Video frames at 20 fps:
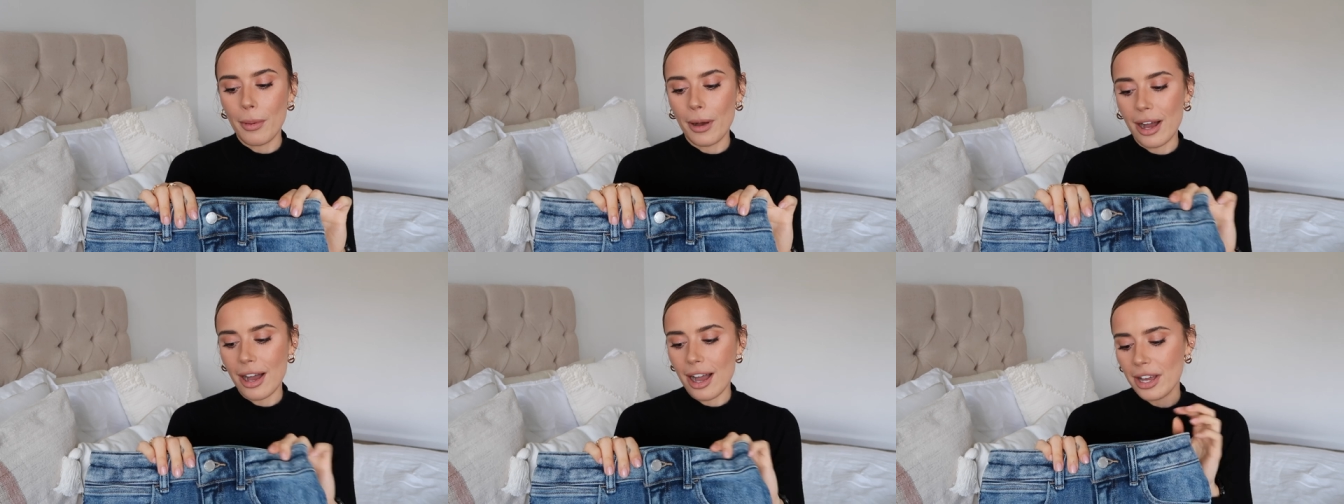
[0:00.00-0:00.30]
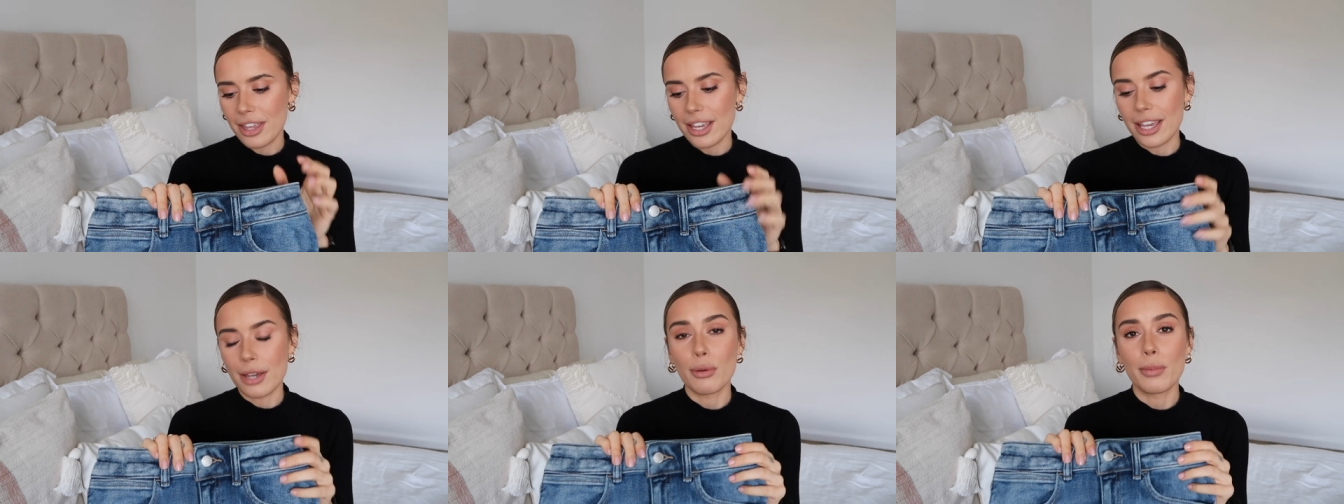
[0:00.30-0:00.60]
But
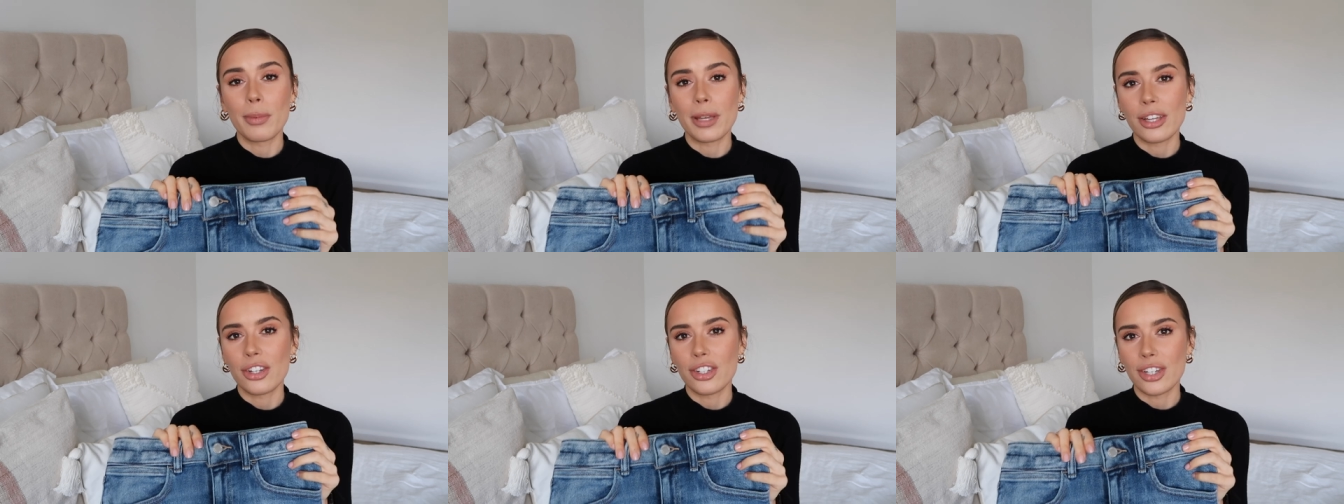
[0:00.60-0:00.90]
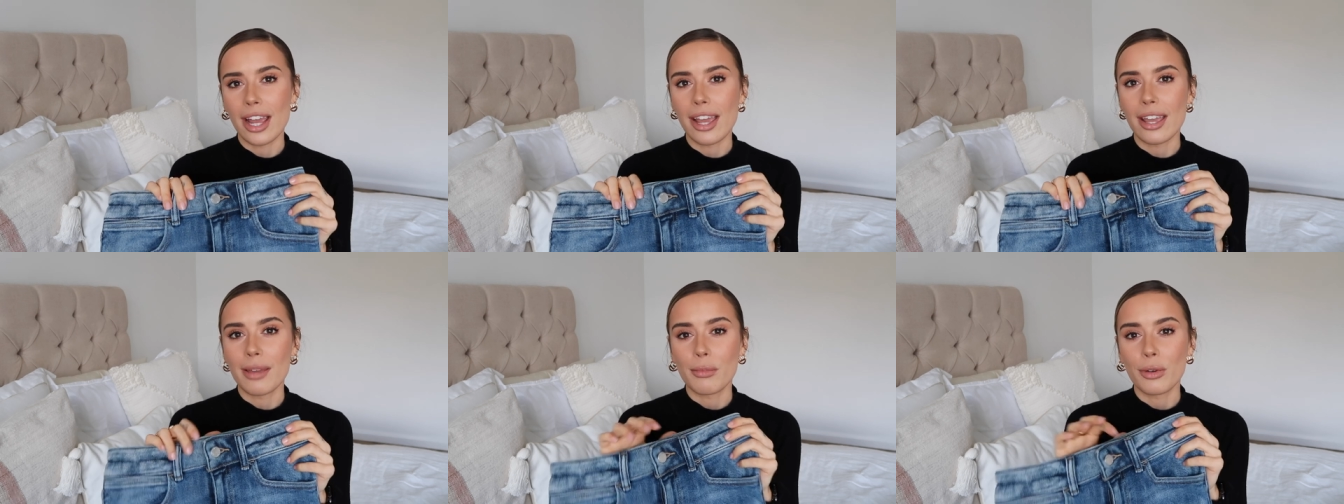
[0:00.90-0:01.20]
I think it would be a
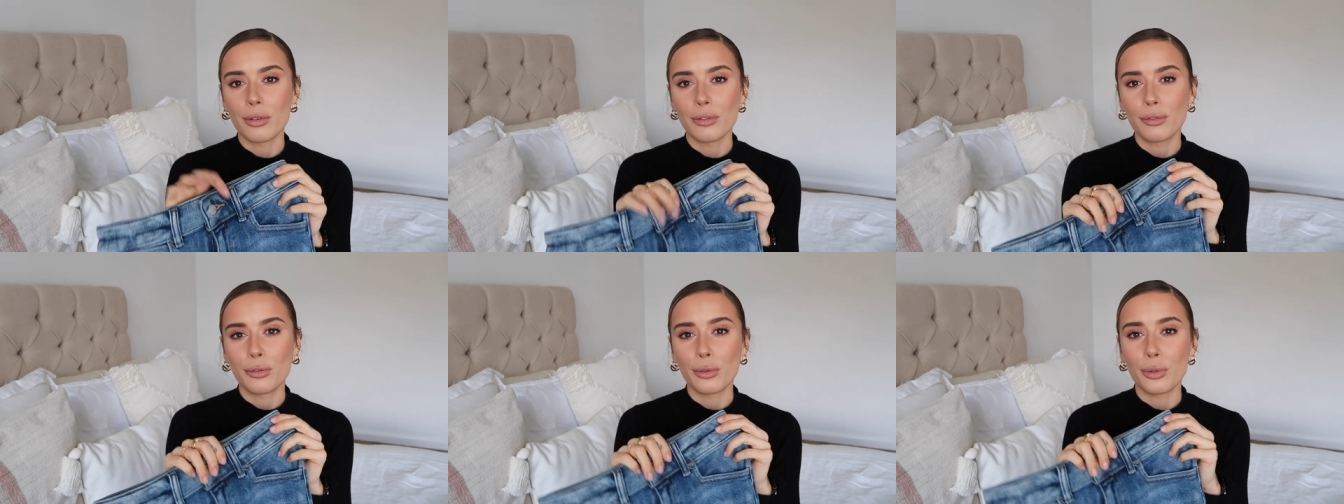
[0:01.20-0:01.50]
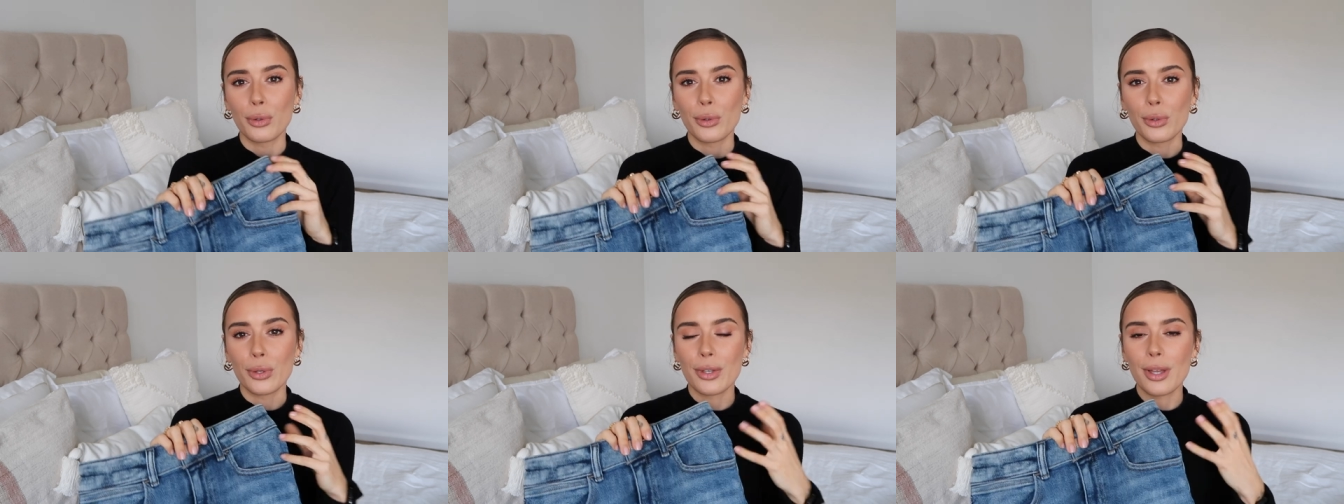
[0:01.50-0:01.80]
shame
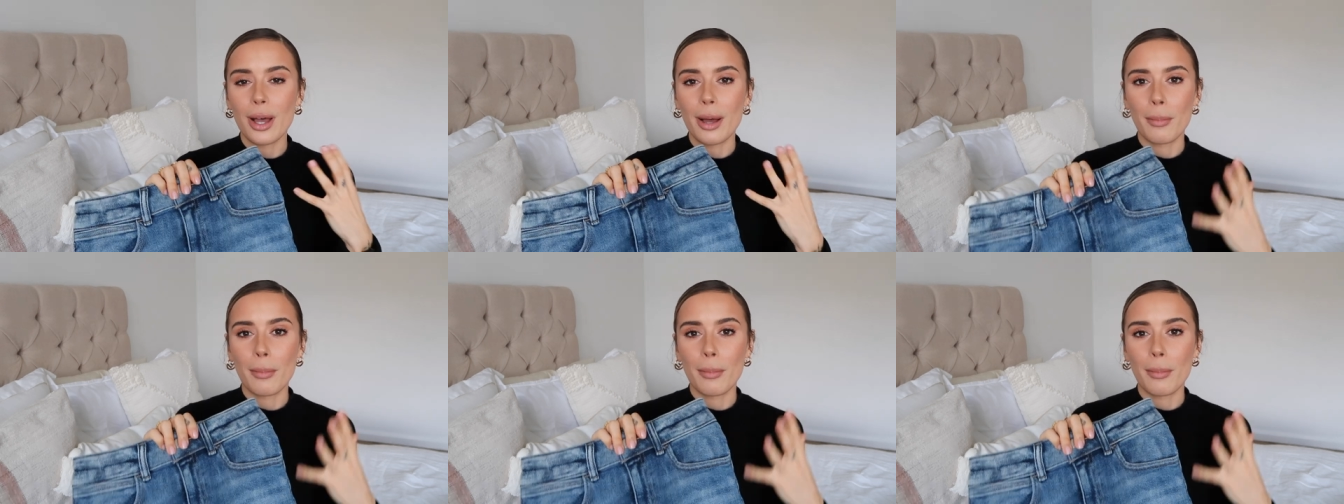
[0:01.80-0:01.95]
for